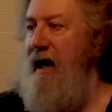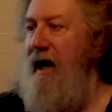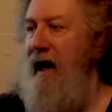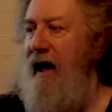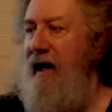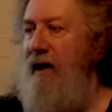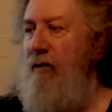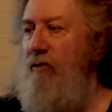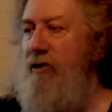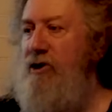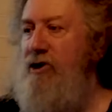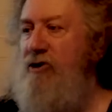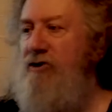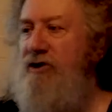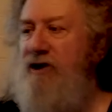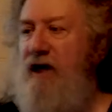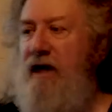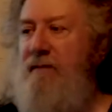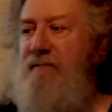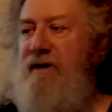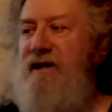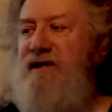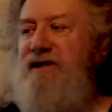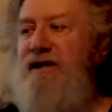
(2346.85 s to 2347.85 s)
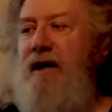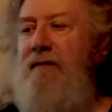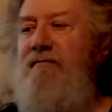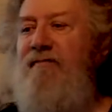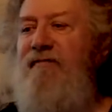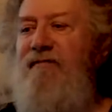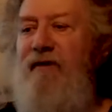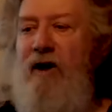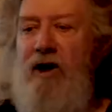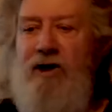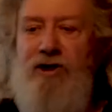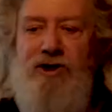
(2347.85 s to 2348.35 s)
And it would usually be some
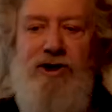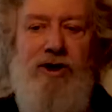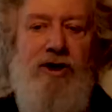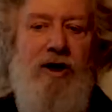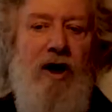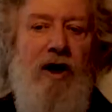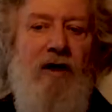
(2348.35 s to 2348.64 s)
function